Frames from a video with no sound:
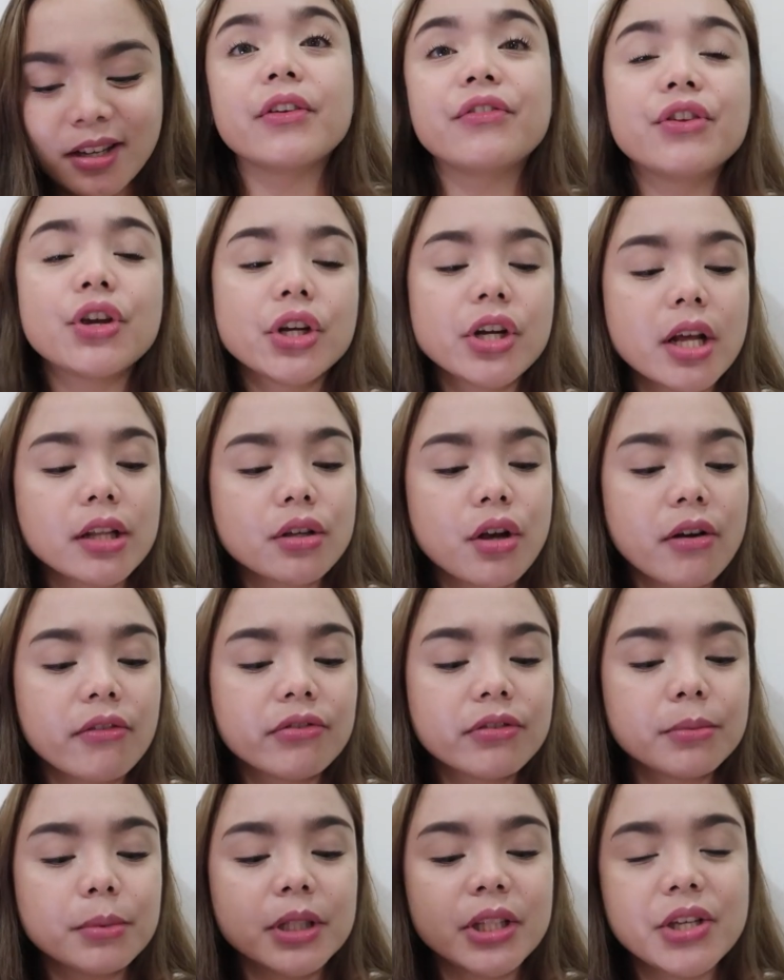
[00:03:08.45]
If you're not
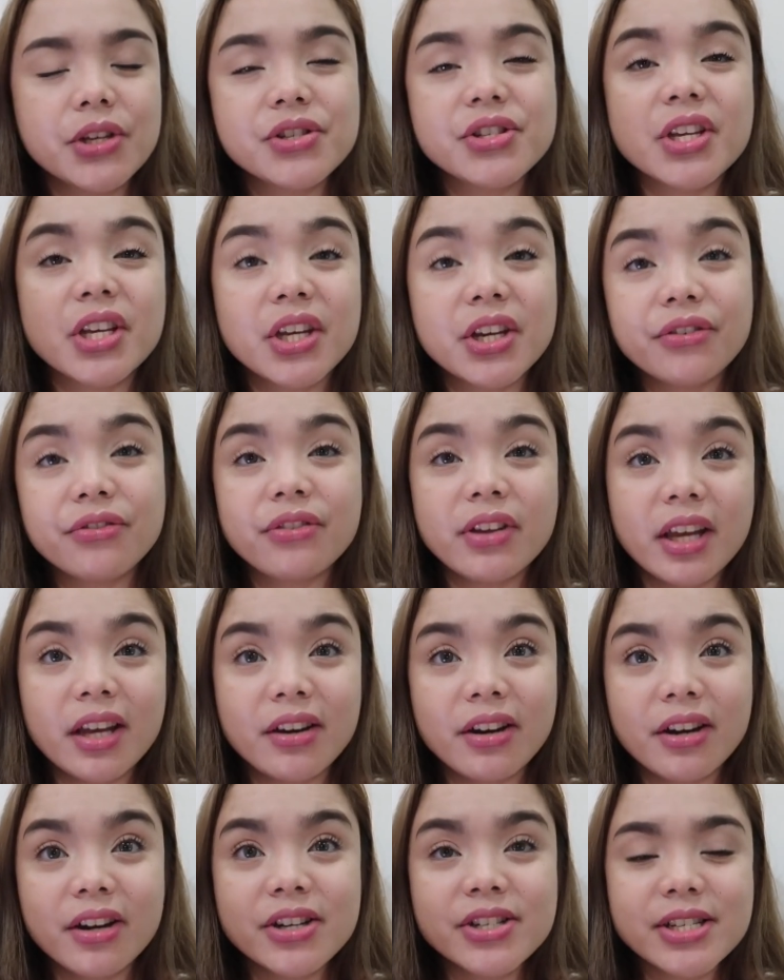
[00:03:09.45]
comfortable using your
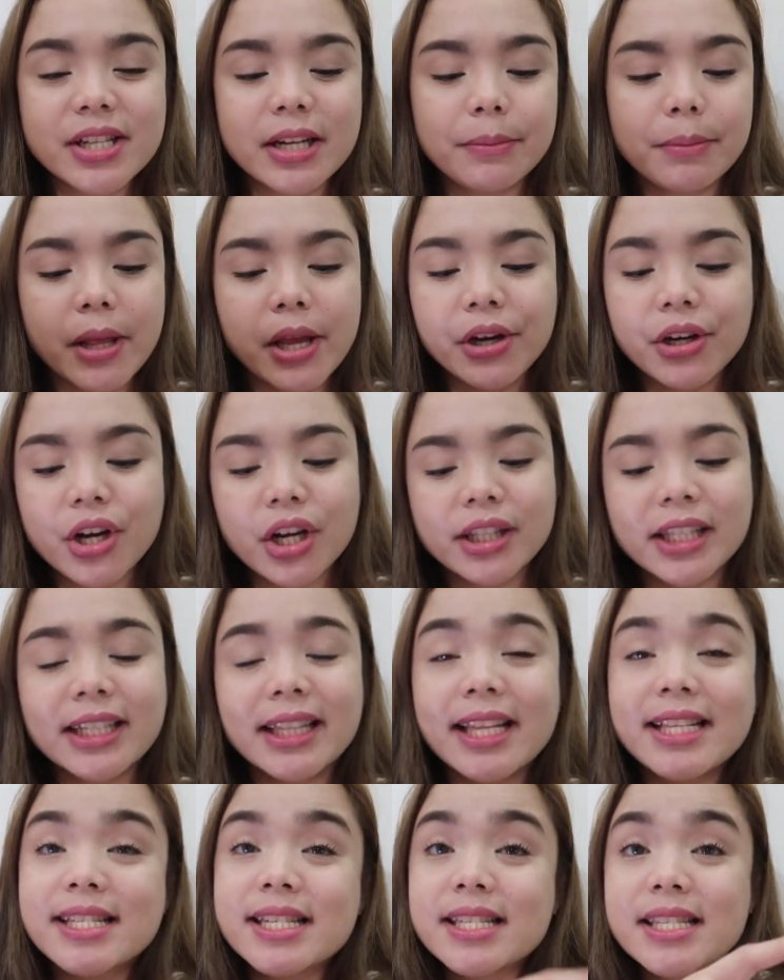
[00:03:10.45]
fingers and applying your
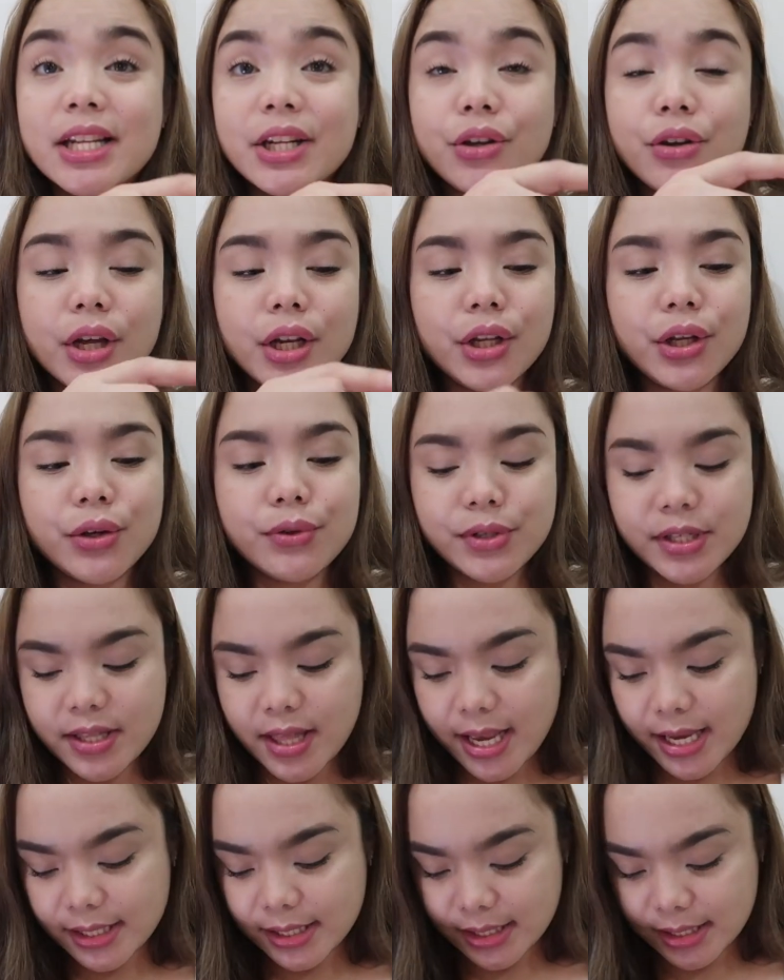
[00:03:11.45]
contact lenses, then you can use
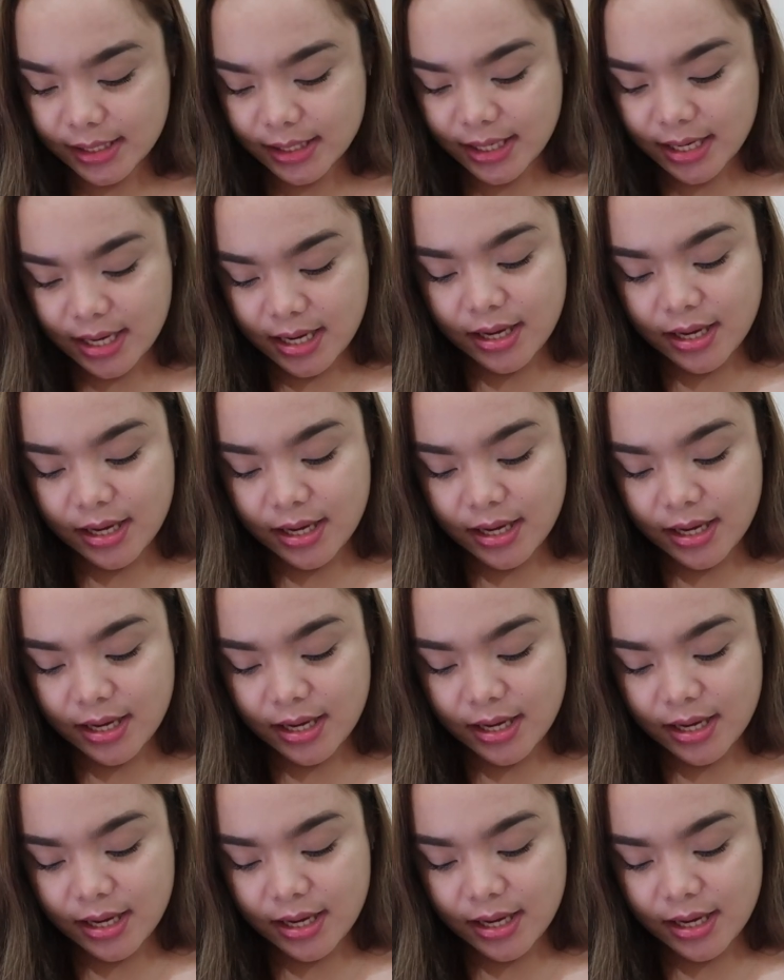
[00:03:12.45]
this.